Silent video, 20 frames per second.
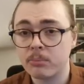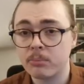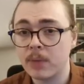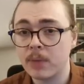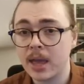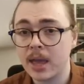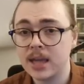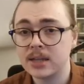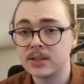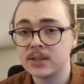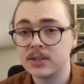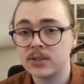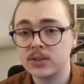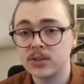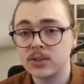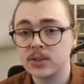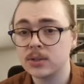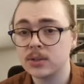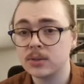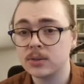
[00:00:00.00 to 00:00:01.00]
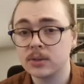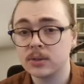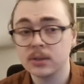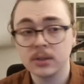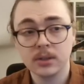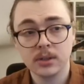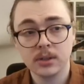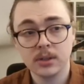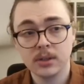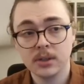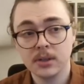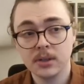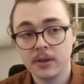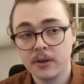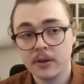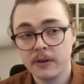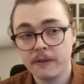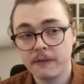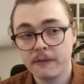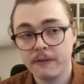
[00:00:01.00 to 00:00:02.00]
hit to
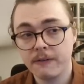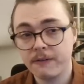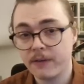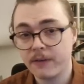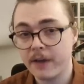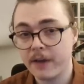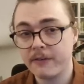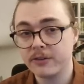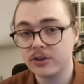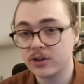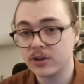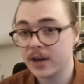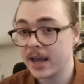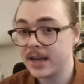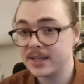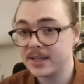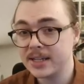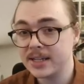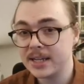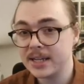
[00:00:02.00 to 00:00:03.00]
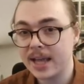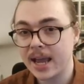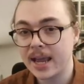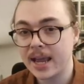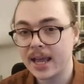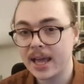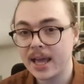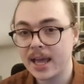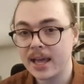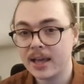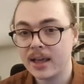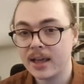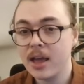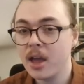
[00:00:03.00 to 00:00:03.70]
518k hit.